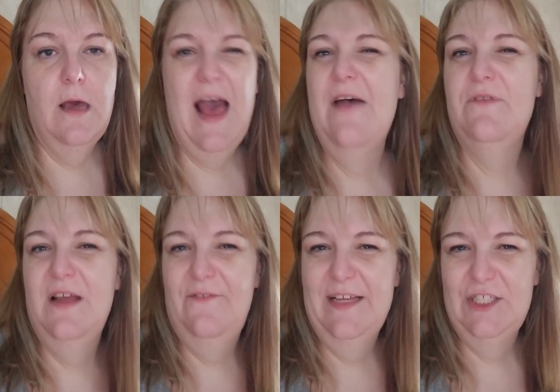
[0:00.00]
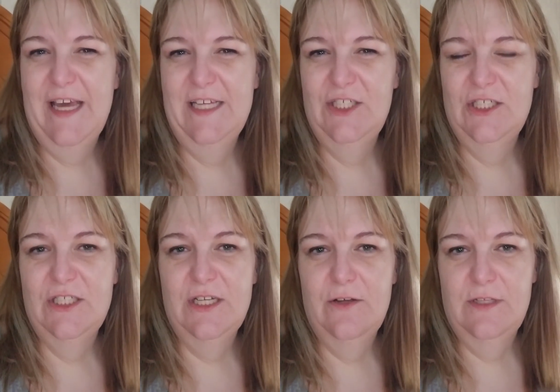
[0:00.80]
have enough education
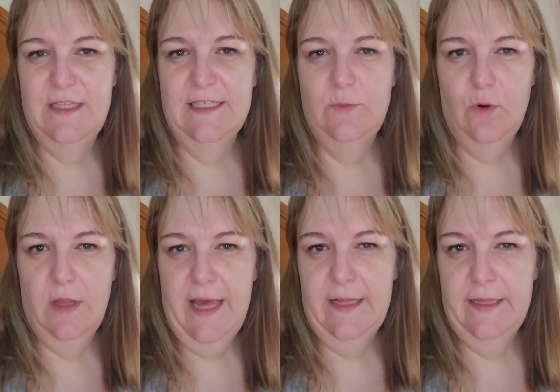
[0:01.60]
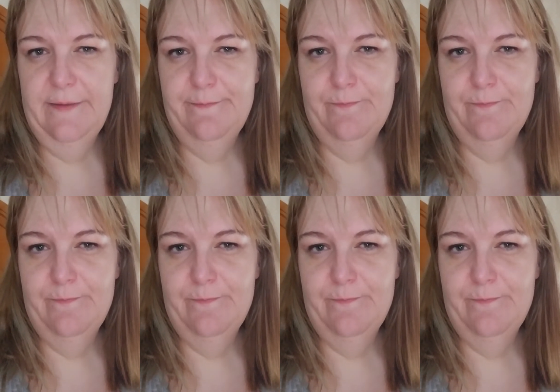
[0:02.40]
to know that that's more likely.